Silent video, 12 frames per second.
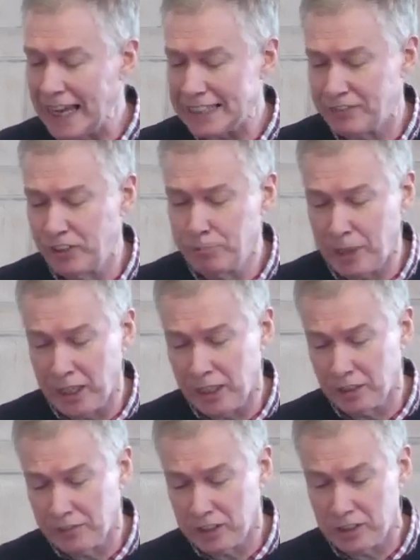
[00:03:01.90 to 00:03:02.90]
and that, for
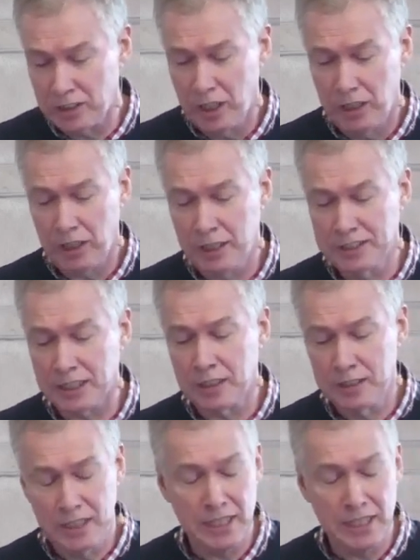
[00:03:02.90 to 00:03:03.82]
many of us, is